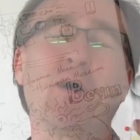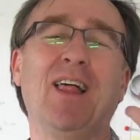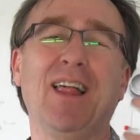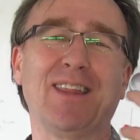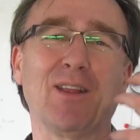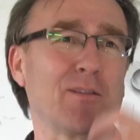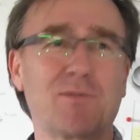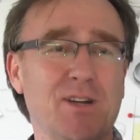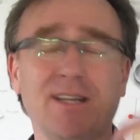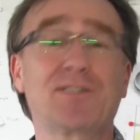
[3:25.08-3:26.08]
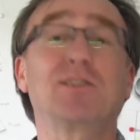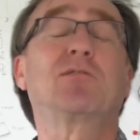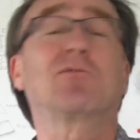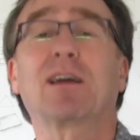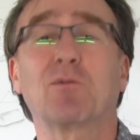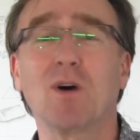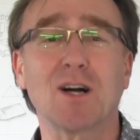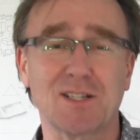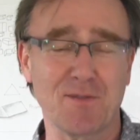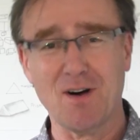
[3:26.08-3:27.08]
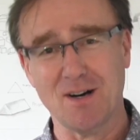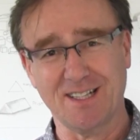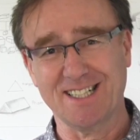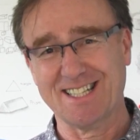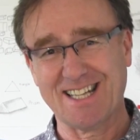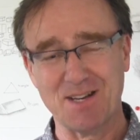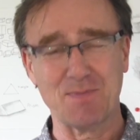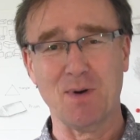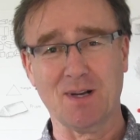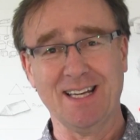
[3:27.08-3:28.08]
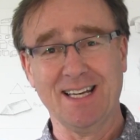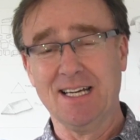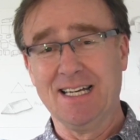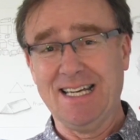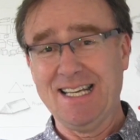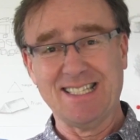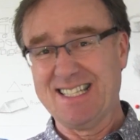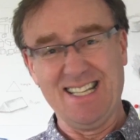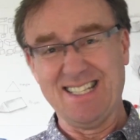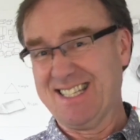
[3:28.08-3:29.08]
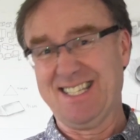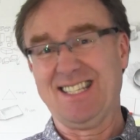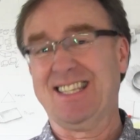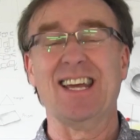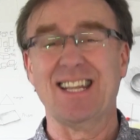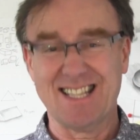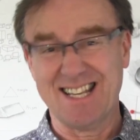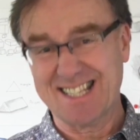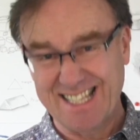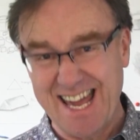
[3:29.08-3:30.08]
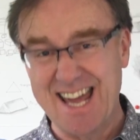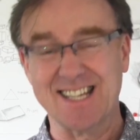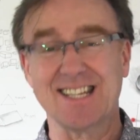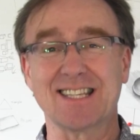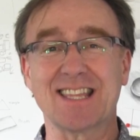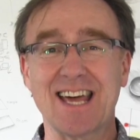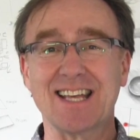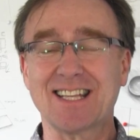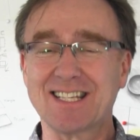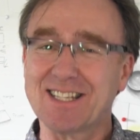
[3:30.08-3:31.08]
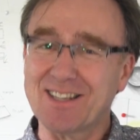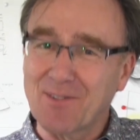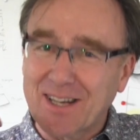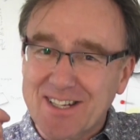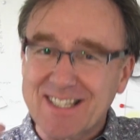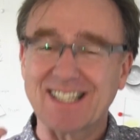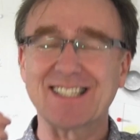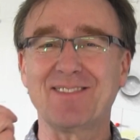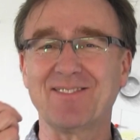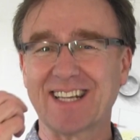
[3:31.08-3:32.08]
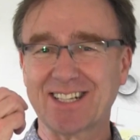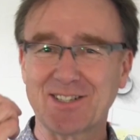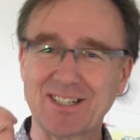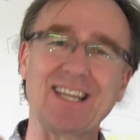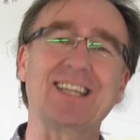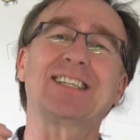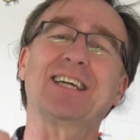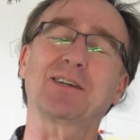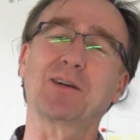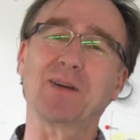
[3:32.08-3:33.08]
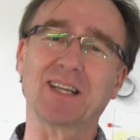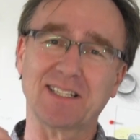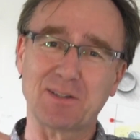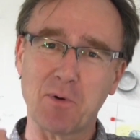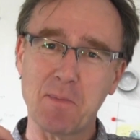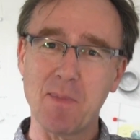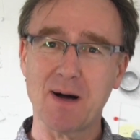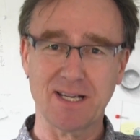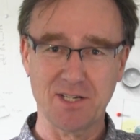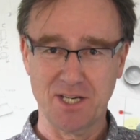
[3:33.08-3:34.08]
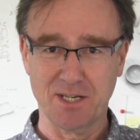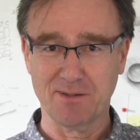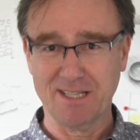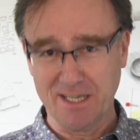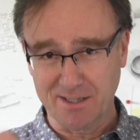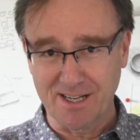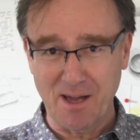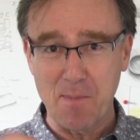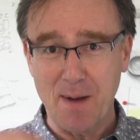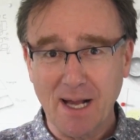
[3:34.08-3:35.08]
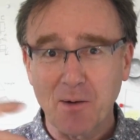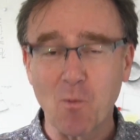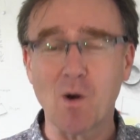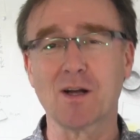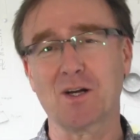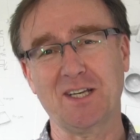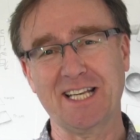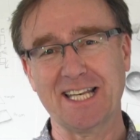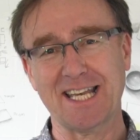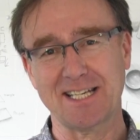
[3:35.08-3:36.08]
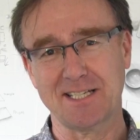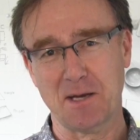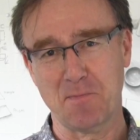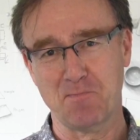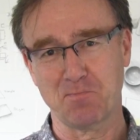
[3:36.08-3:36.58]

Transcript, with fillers: not not trying to do great works of art, a sketchbook. It's it's just that it's a sketch. It's there to, when you see something, get it down quick to remind you, and then you can go back and work on it later.